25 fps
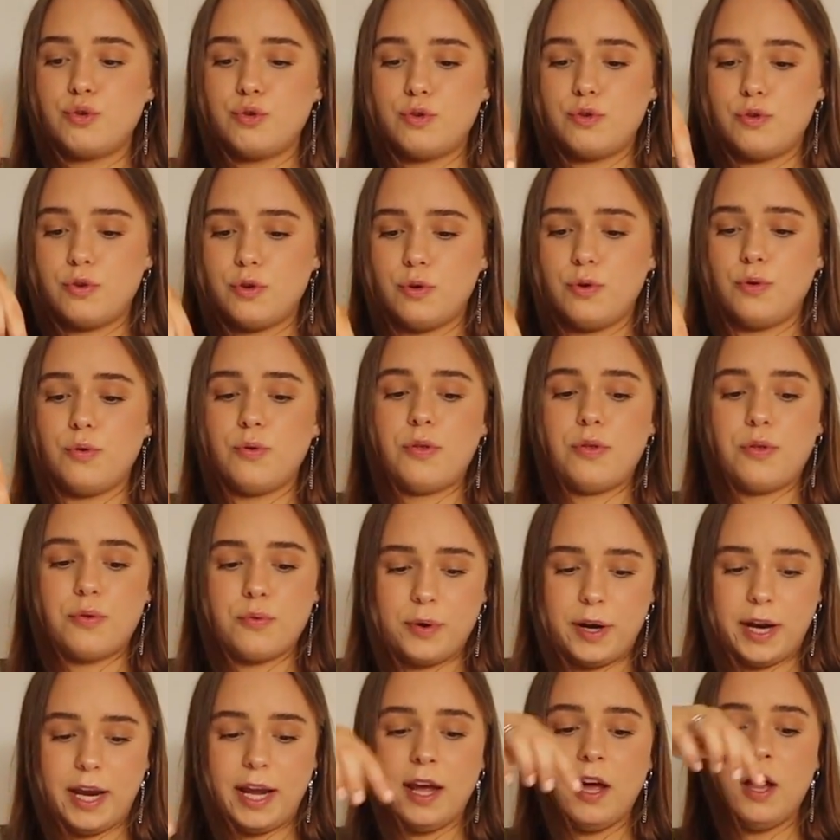2,
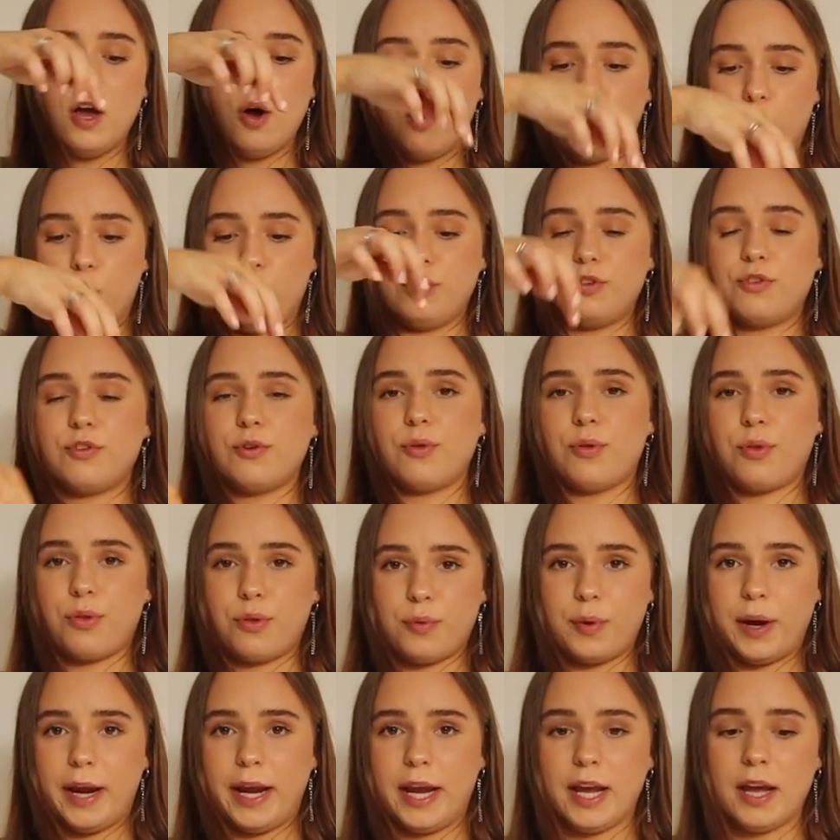3, 1, 2,
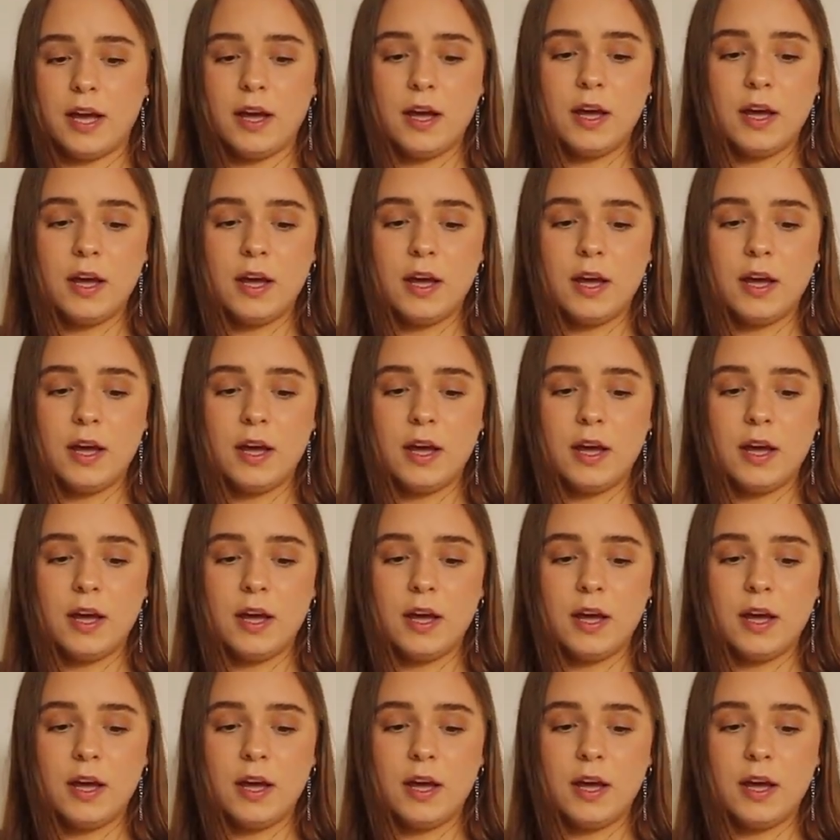3.